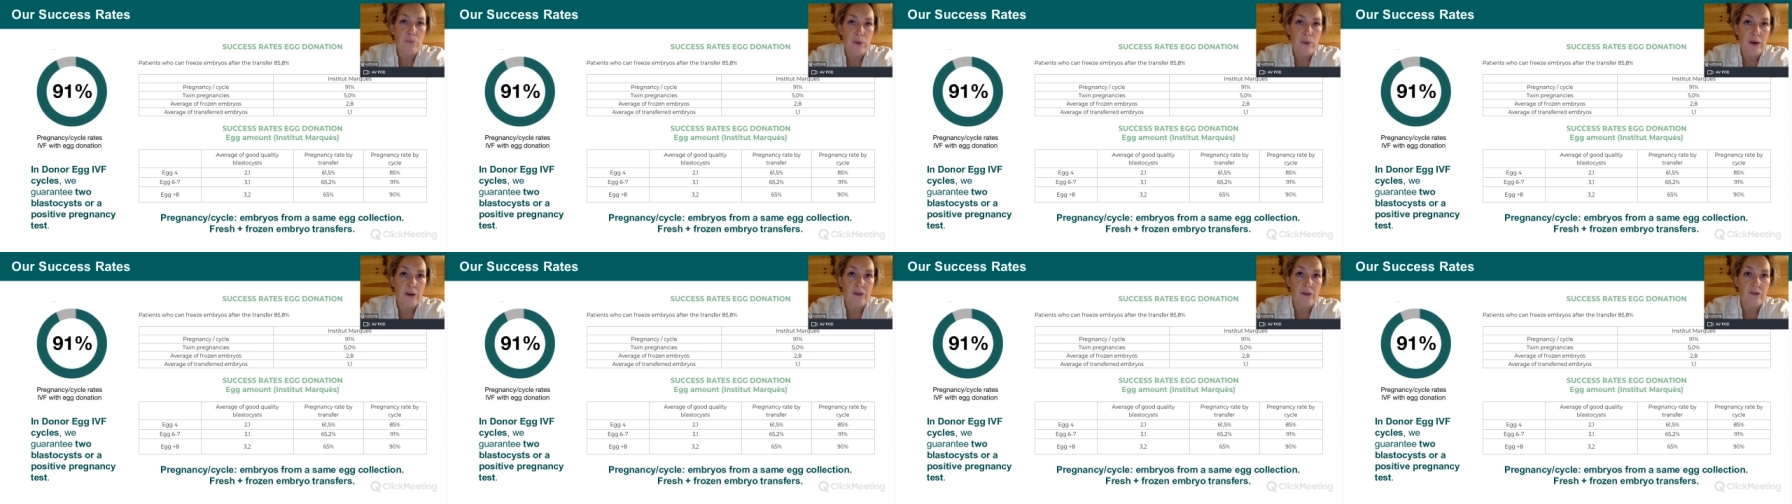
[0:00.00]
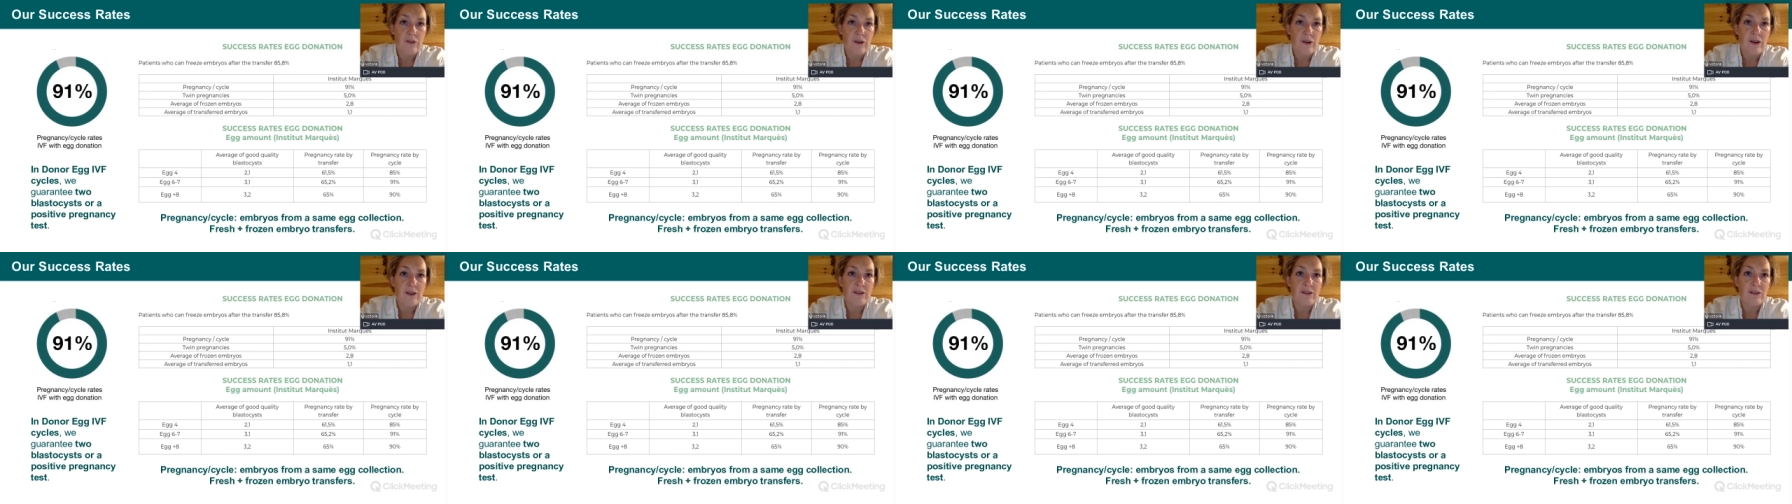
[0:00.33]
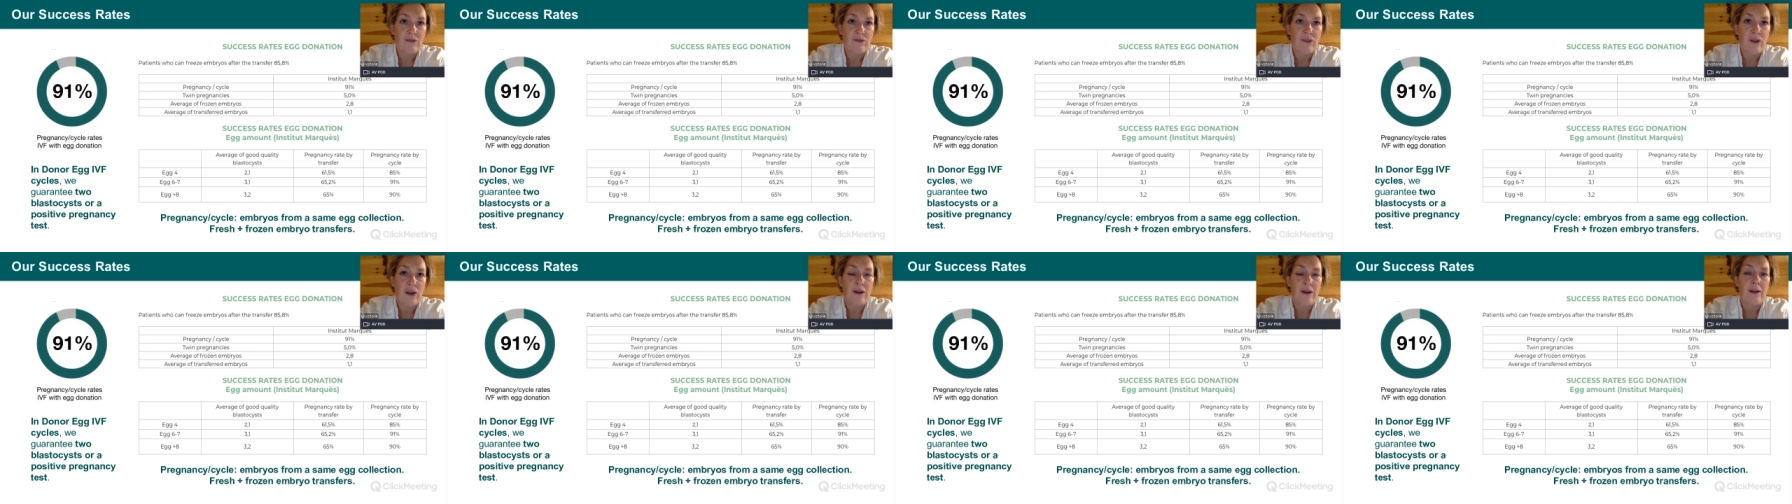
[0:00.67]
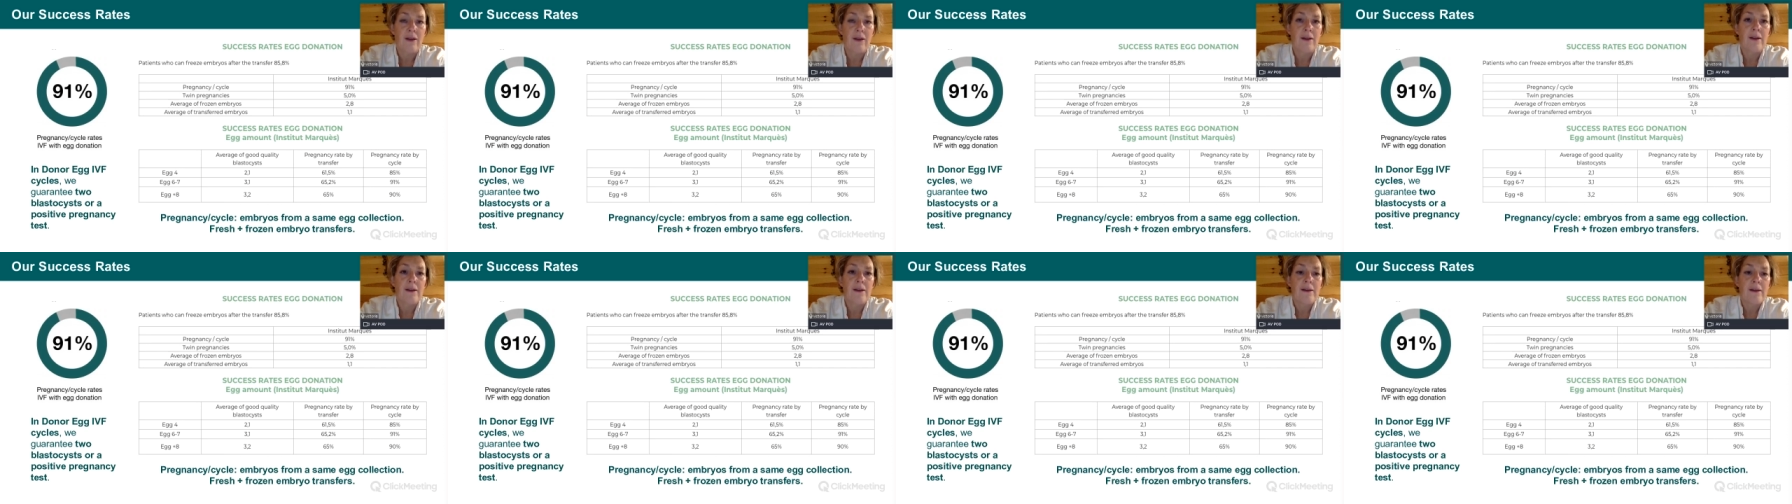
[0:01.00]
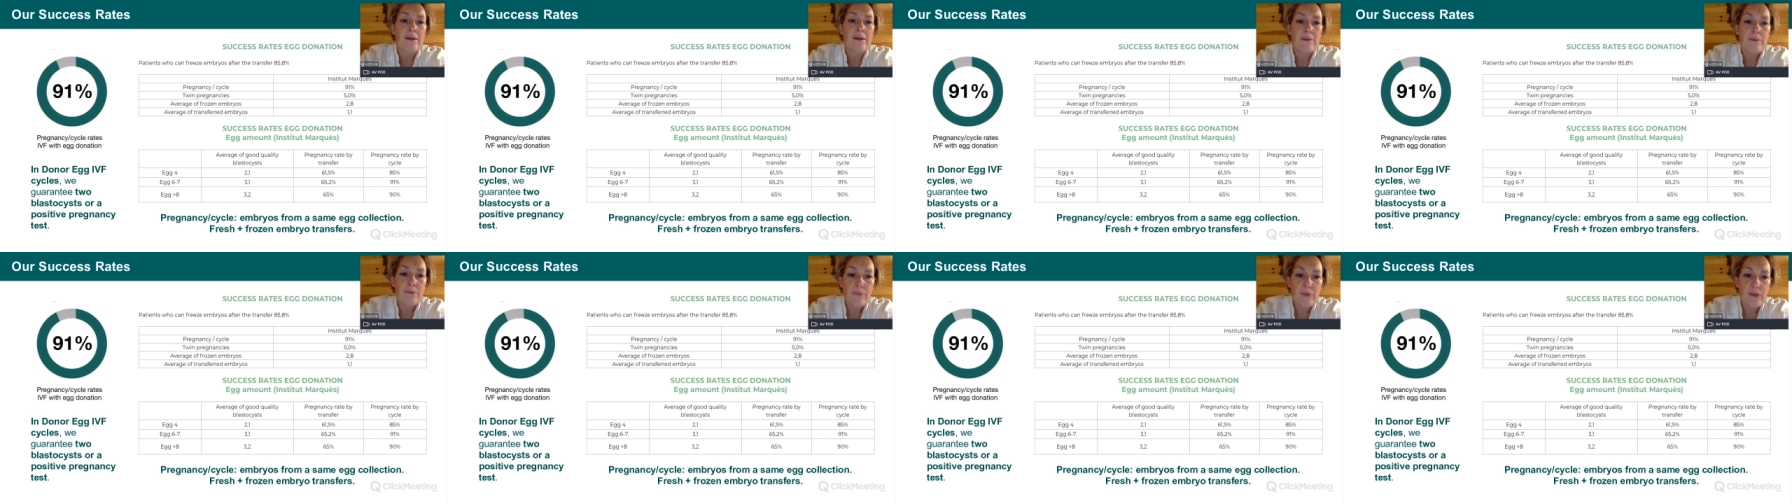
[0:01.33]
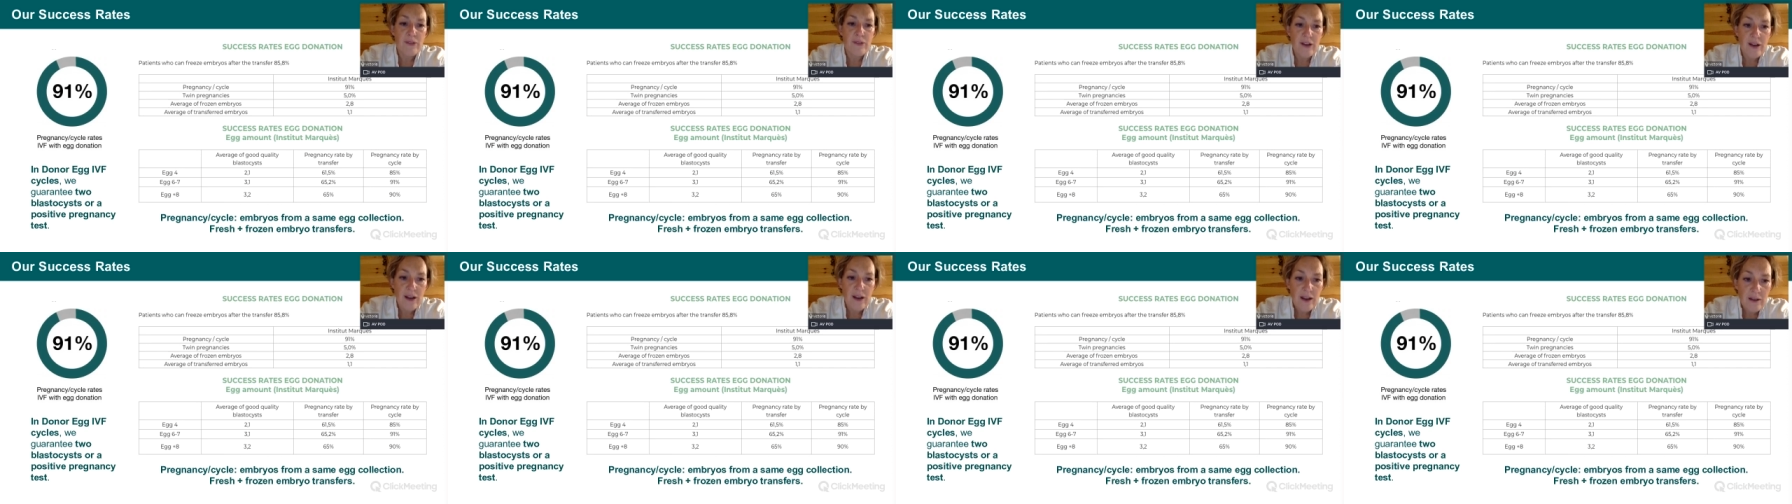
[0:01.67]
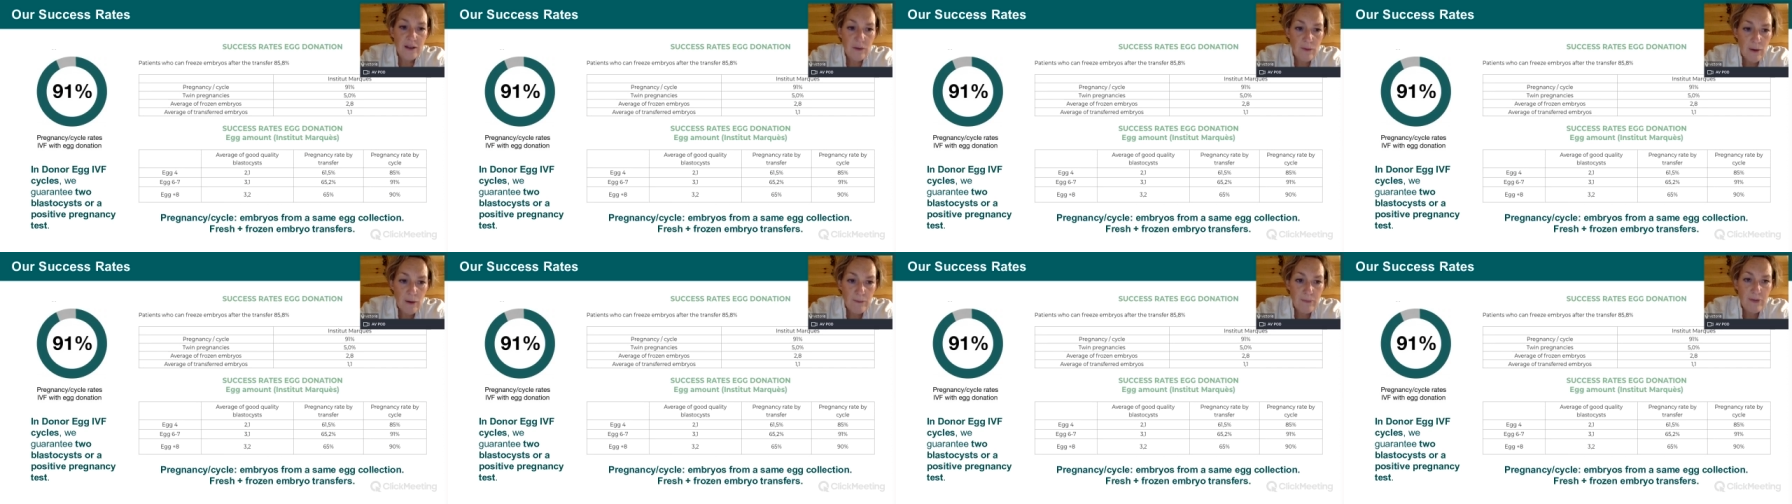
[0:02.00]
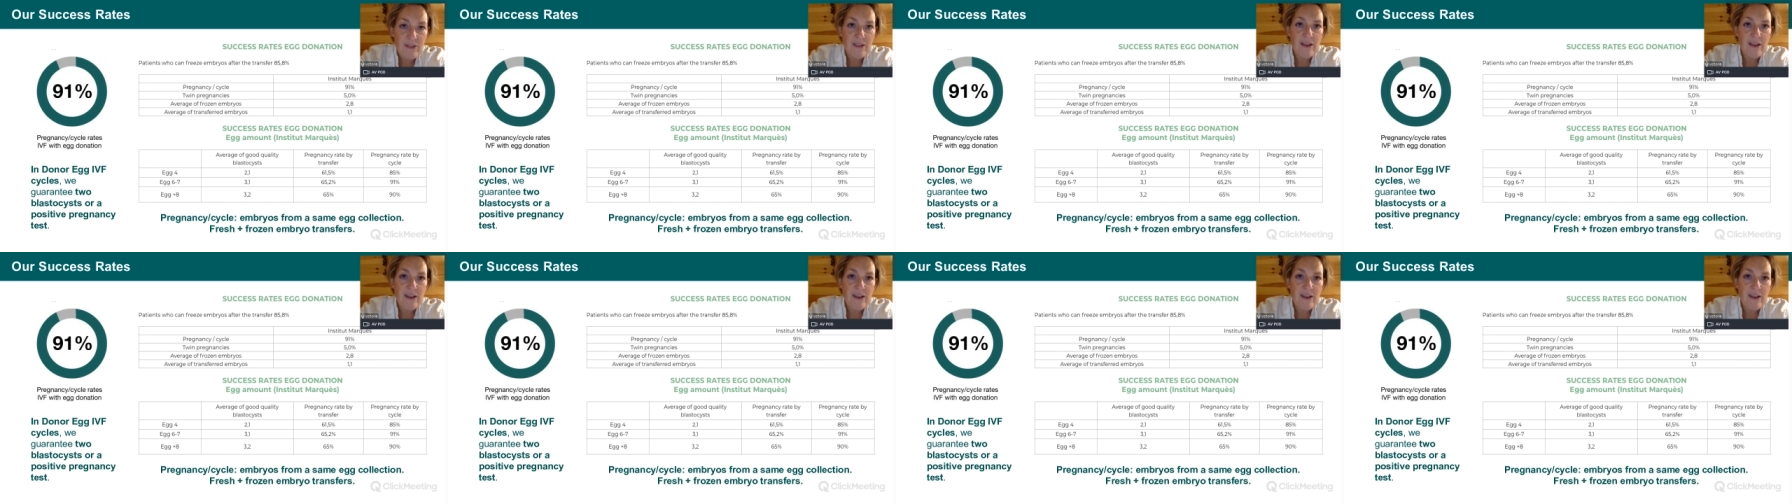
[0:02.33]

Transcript: per transfer, but the ninety-one